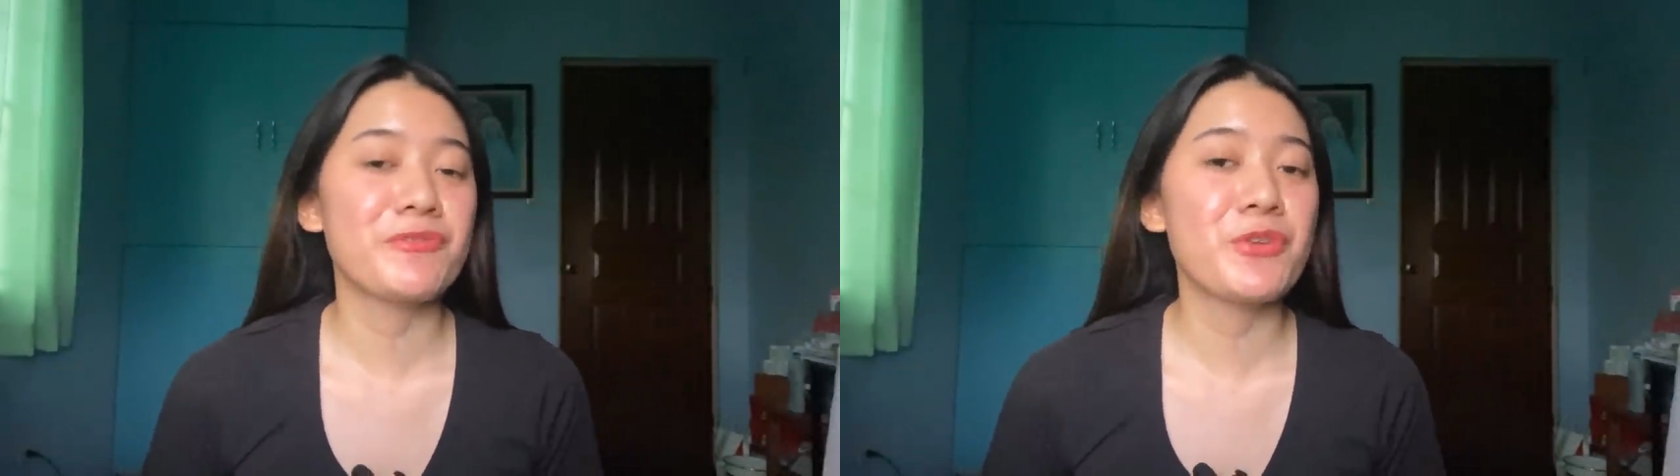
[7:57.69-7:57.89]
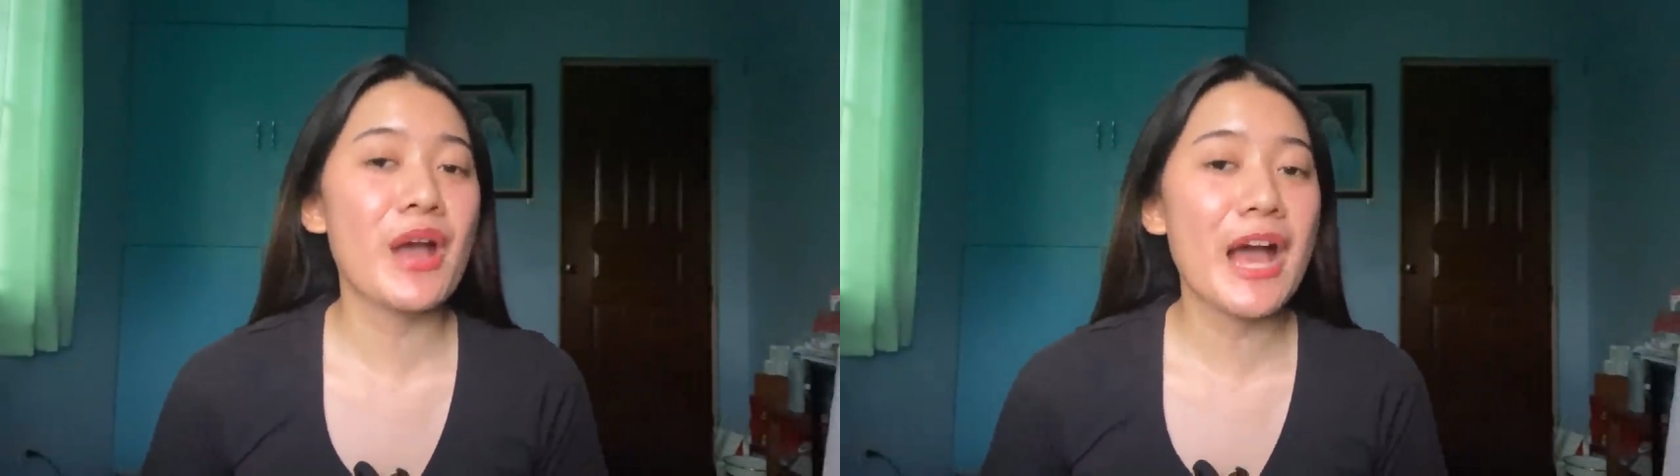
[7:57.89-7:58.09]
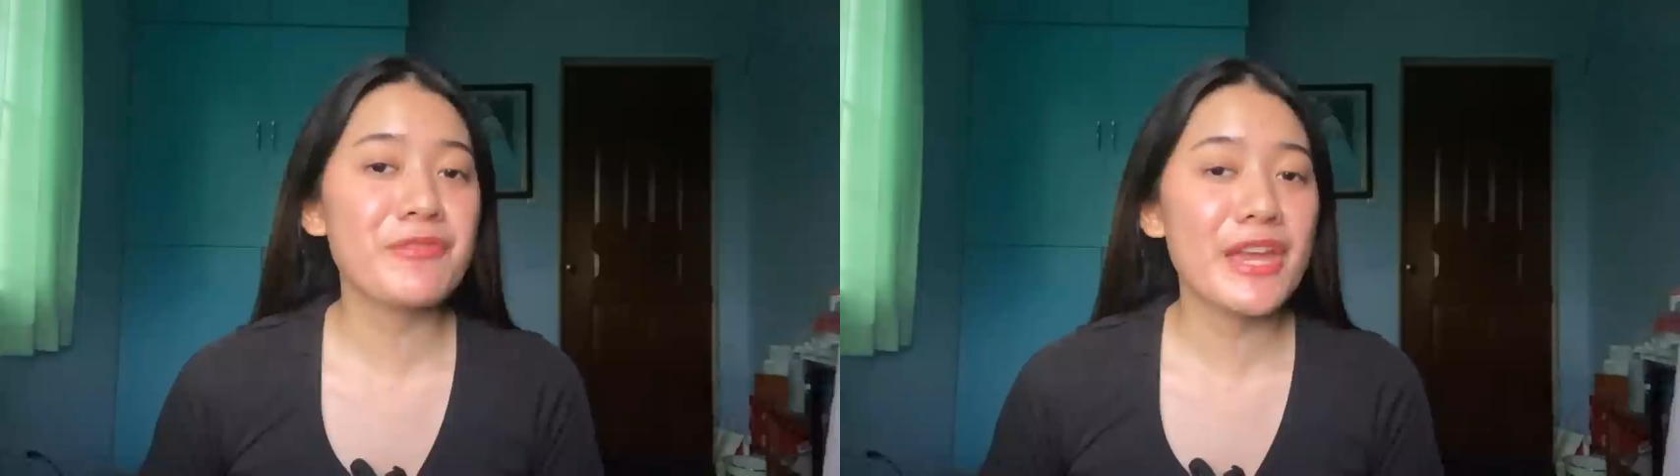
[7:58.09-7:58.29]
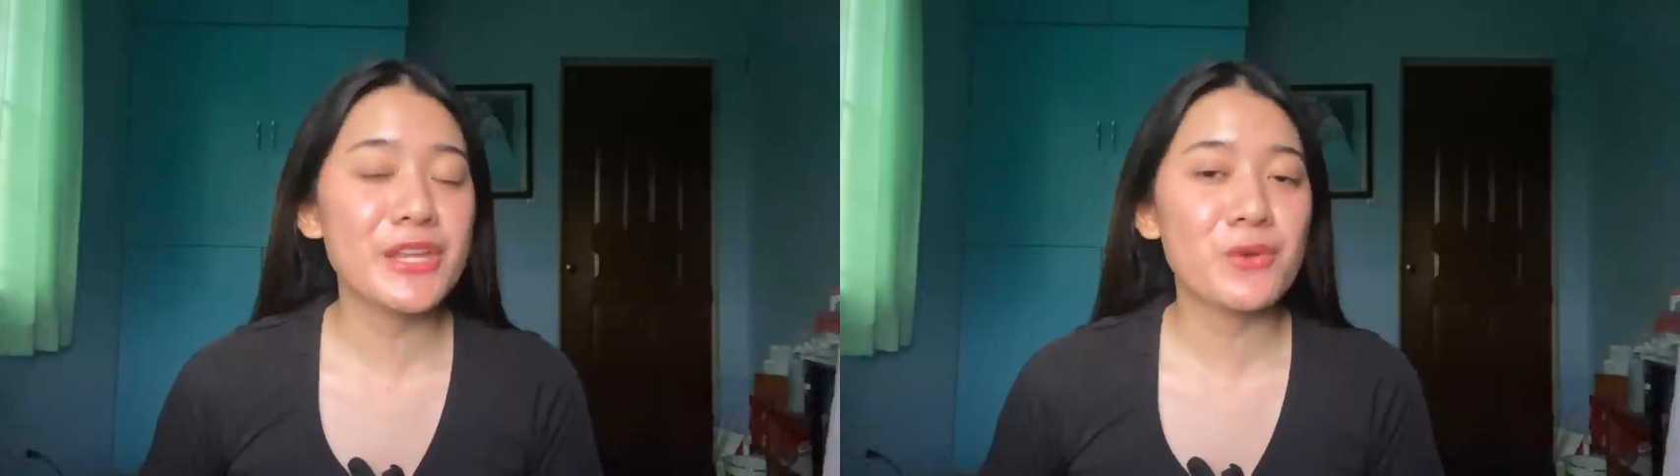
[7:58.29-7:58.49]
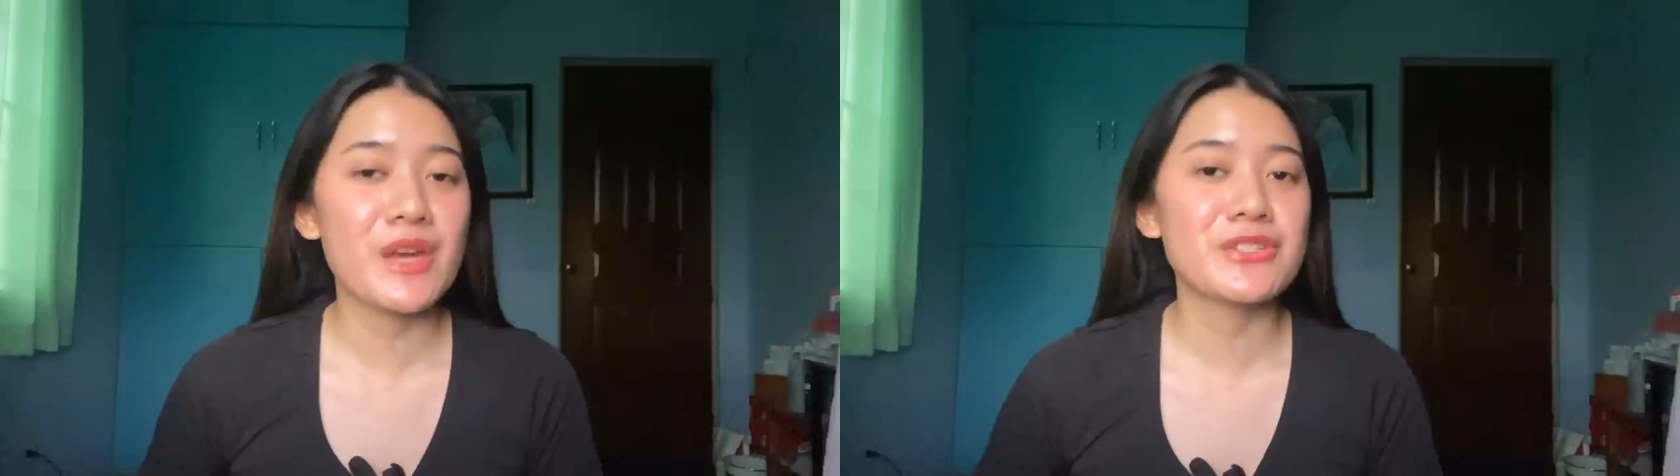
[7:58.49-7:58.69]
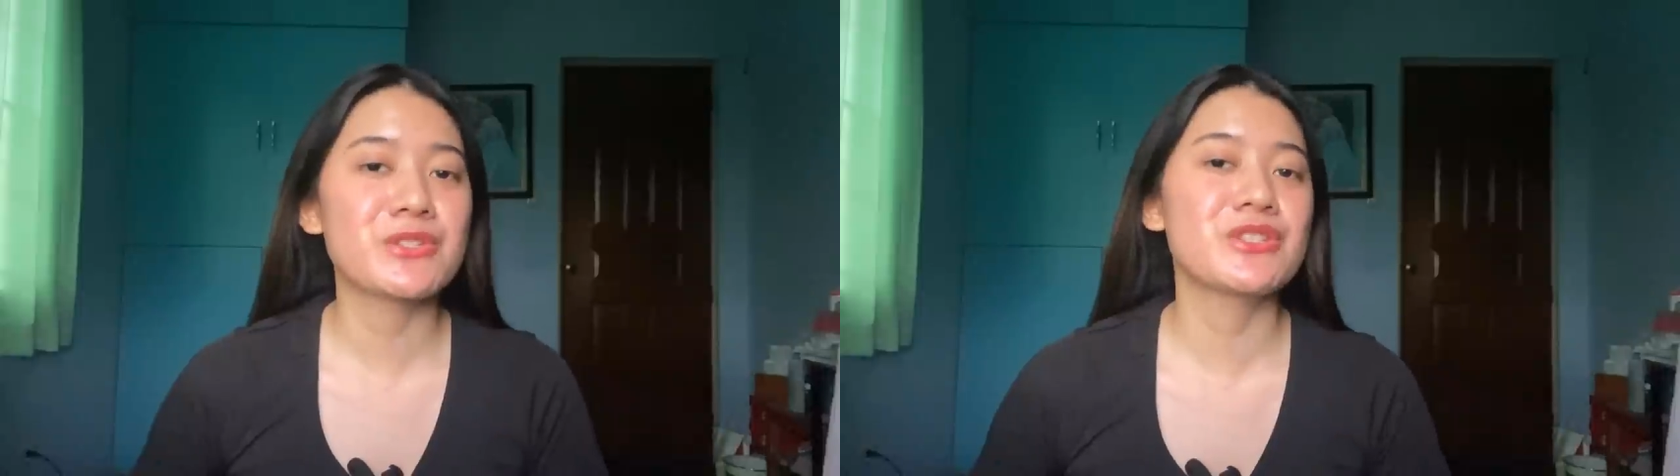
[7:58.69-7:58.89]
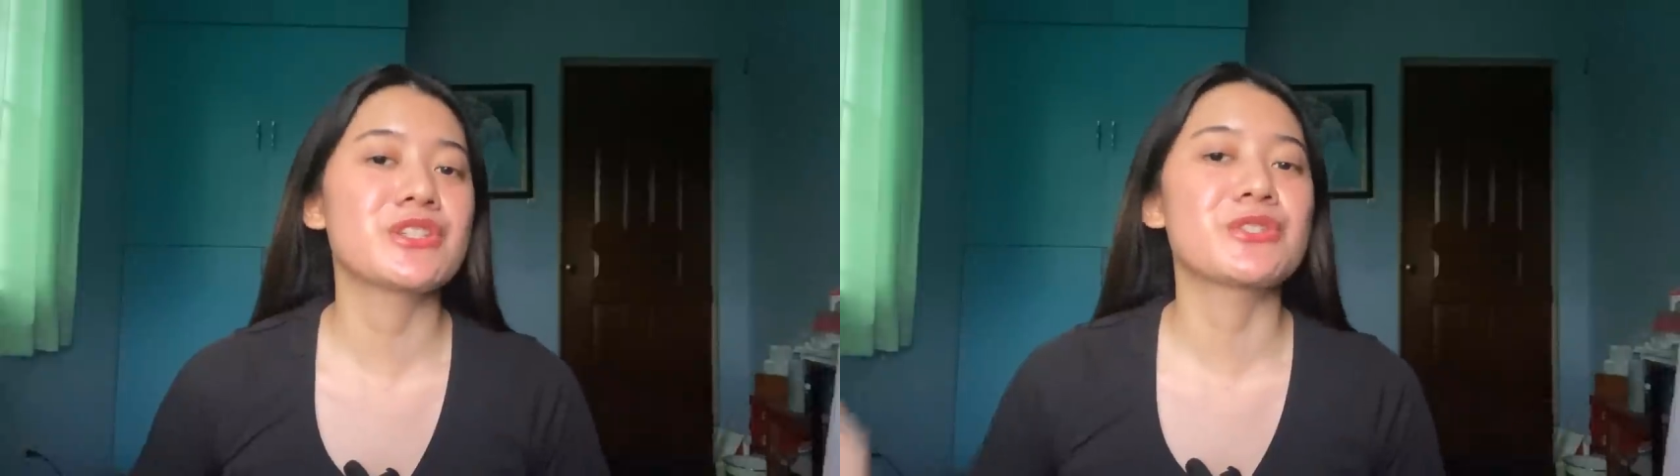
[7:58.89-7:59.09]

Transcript: If you have any questions,